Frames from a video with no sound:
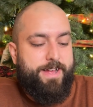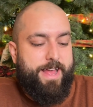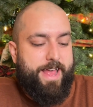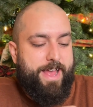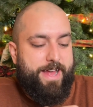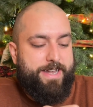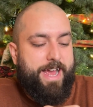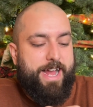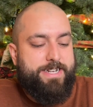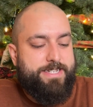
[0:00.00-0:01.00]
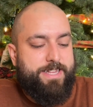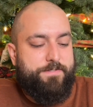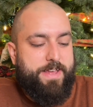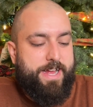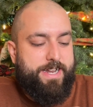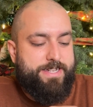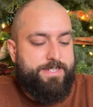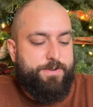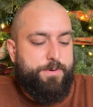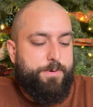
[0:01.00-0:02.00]
And yeah, I just love that. It's
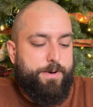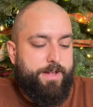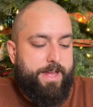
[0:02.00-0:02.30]
so cool.